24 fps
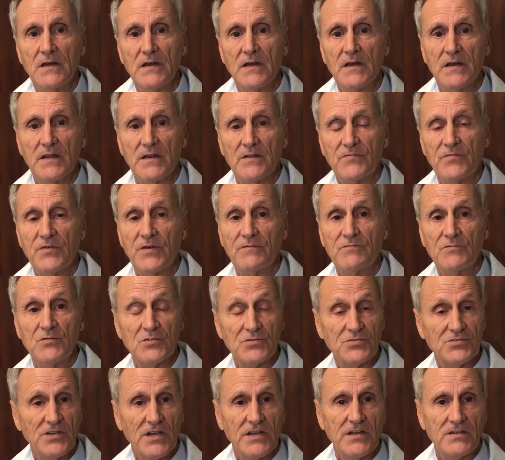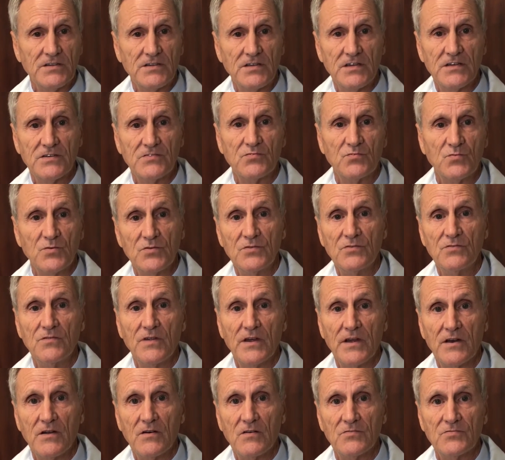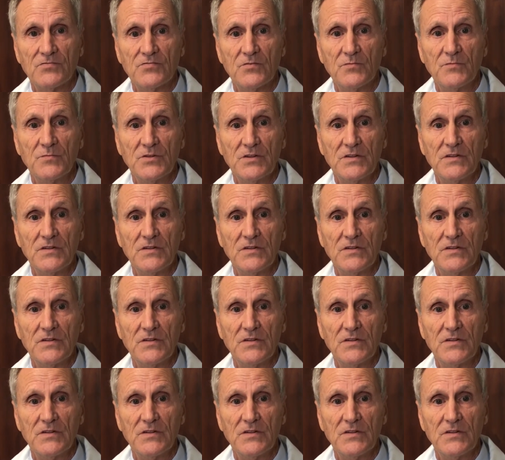And if you have to do a second test, we'll do that also.